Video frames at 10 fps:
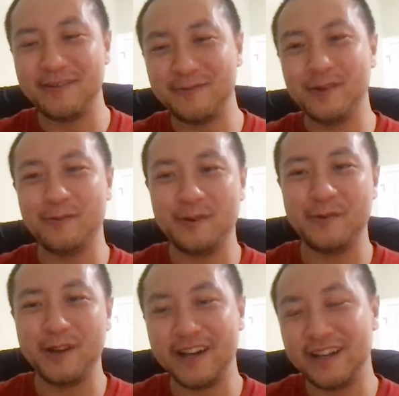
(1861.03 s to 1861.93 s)

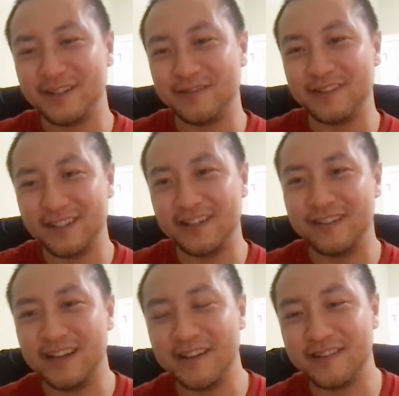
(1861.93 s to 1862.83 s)
well ahead of the
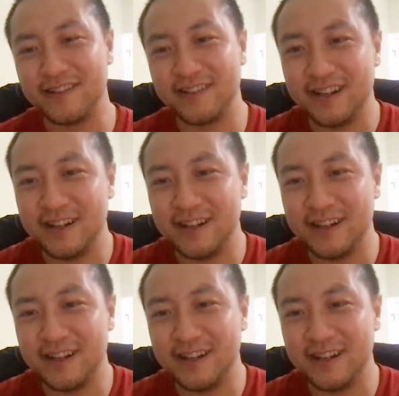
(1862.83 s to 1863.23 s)
other